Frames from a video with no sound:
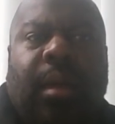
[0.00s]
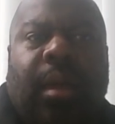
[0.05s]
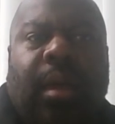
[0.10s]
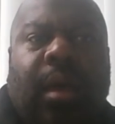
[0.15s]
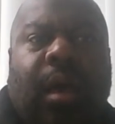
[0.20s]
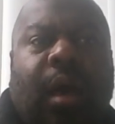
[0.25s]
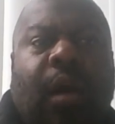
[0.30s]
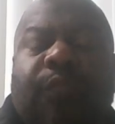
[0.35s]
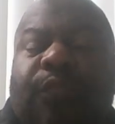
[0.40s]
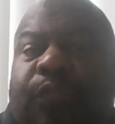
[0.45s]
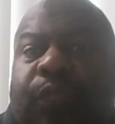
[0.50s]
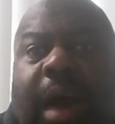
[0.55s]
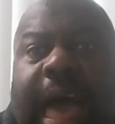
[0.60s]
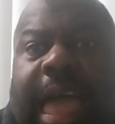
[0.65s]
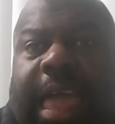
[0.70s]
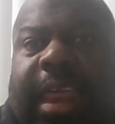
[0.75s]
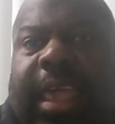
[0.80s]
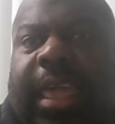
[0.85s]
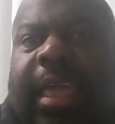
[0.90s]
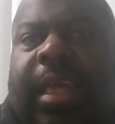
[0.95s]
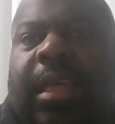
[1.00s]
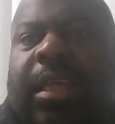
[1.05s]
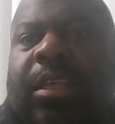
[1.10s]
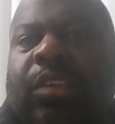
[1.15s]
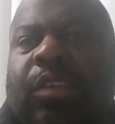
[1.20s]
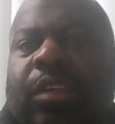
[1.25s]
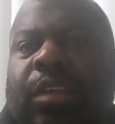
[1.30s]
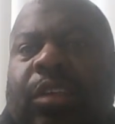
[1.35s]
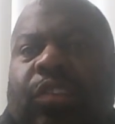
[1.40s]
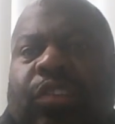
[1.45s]
of fighting
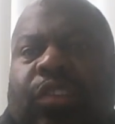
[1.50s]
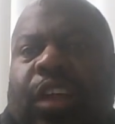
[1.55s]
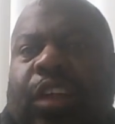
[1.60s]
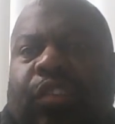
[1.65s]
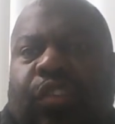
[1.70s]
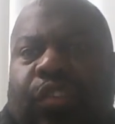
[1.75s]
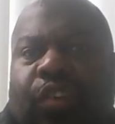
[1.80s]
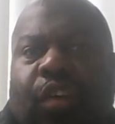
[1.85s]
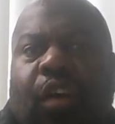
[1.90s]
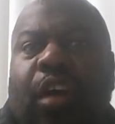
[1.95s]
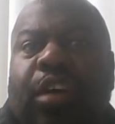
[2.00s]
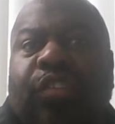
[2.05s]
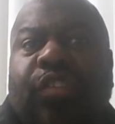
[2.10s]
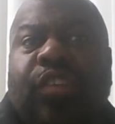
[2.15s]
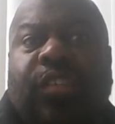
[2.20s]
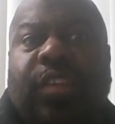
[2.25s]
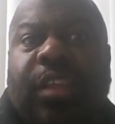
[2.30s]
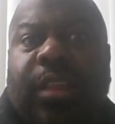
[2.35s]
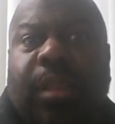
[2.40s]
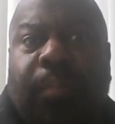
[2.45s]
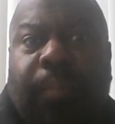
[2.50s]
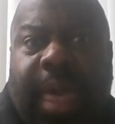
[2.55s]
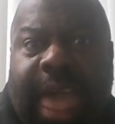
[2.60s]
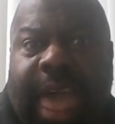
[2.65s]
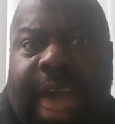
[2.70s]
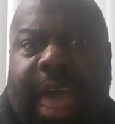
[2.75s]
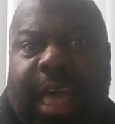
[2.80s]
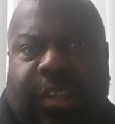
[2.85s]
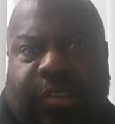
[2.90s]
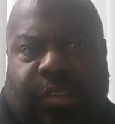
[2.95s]
such charges in the
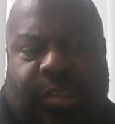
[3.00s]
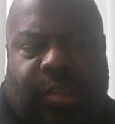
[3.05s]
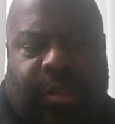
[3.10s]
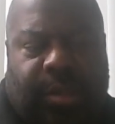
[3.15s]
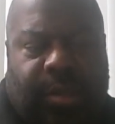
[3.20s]
past.